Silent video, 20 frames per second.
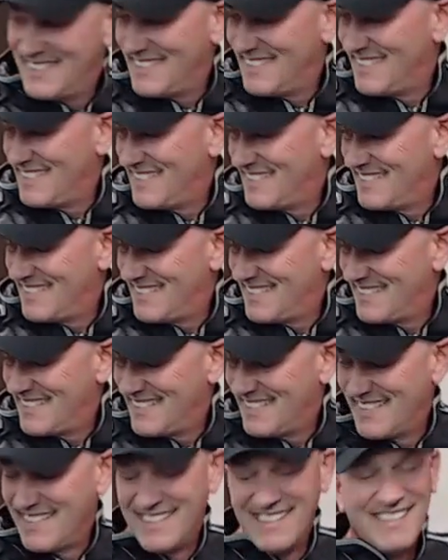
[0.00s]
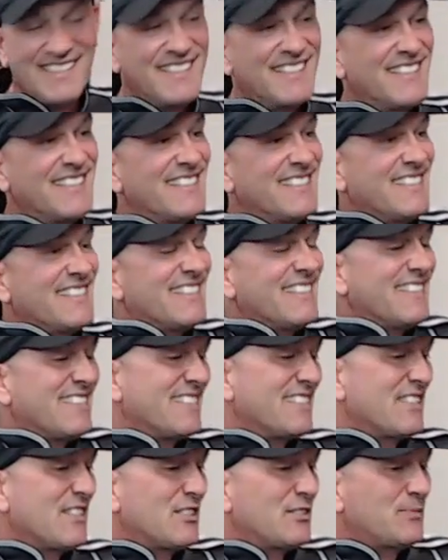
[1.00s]

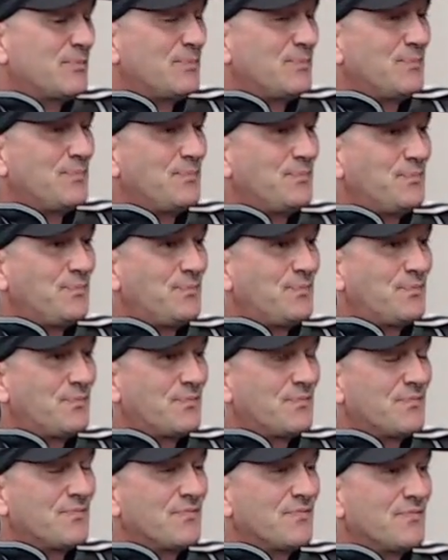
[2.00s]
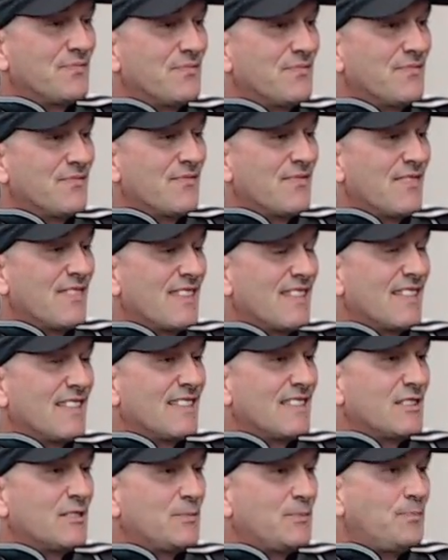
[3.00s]

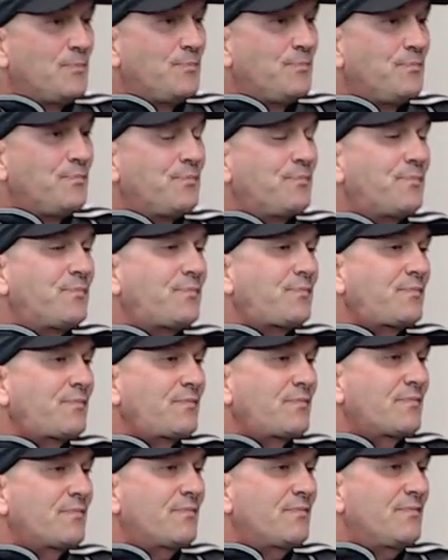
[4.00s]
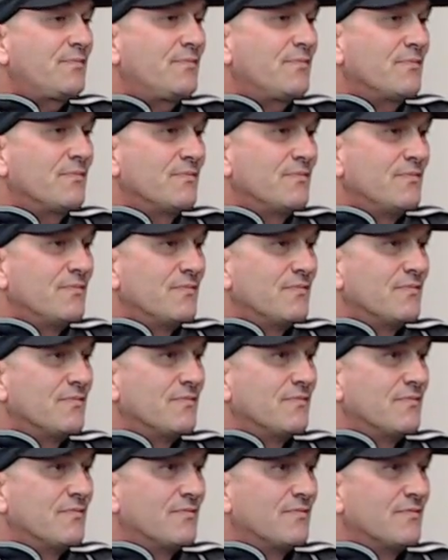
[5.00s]

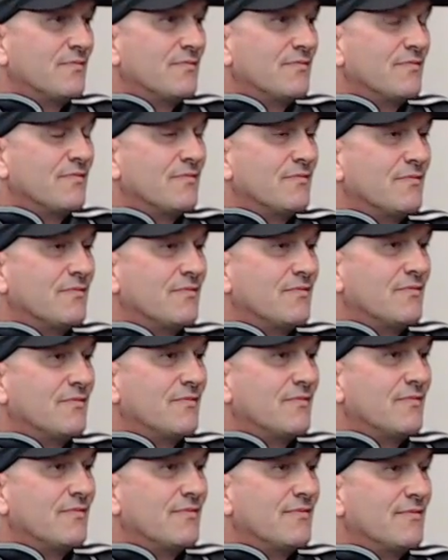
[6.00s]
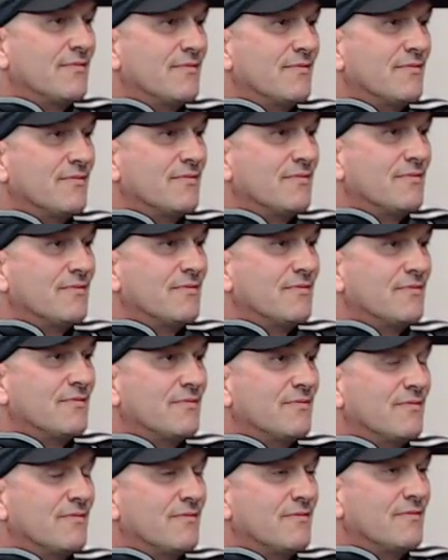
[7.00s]
No words are spoken by the person on screen.